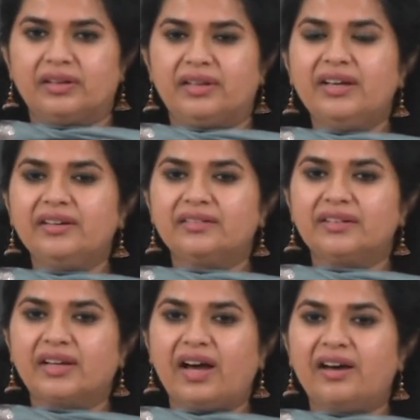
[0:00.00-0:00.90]
Here is the
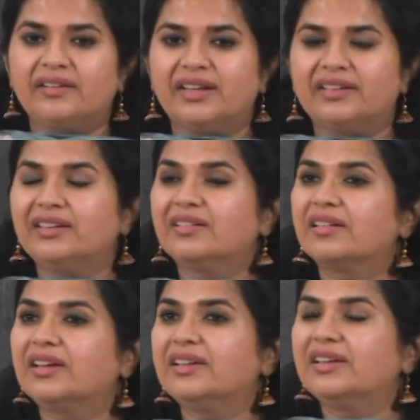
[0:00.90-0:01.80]
car that he
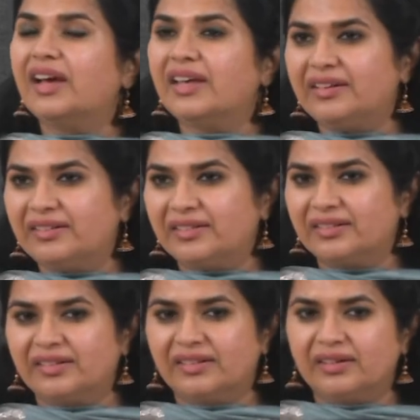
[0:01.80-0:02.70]
really liked.
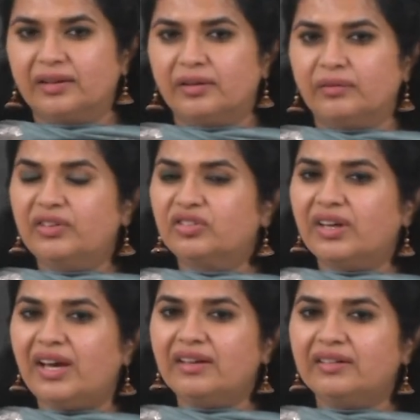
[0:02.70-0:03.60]
Which
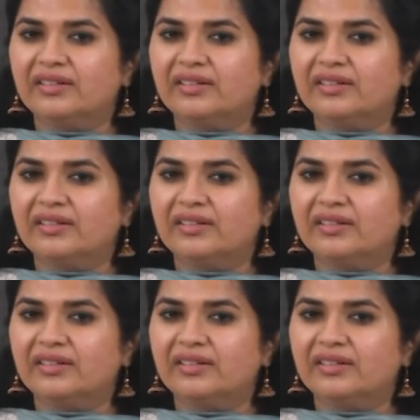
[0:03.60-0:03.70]
car?